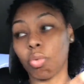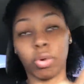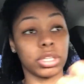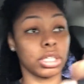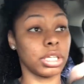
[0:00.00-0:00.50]

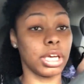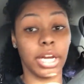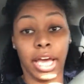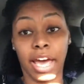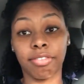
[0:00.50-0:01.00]
with the
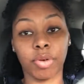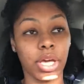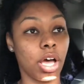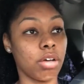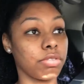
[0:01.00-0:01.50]
lid
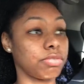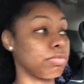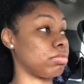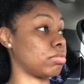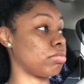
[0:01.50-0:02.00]
halfway off.
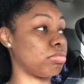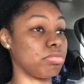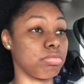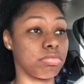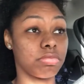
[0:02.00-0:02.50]

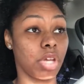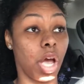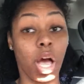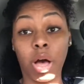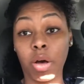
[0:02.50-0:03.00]

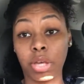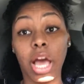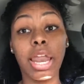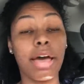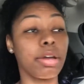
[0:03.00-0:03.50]
Oh,
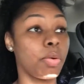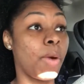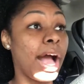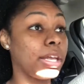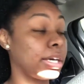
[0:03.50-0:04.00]
y'all out here
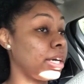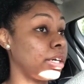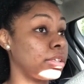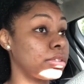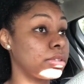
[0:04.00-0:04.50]
wilding,
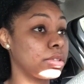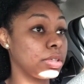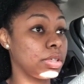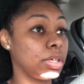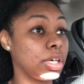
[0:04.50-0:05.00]
huh?
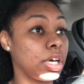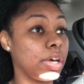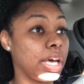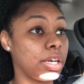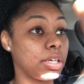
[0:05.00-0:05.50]
Go
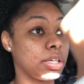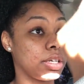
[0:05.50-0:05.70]
ahead.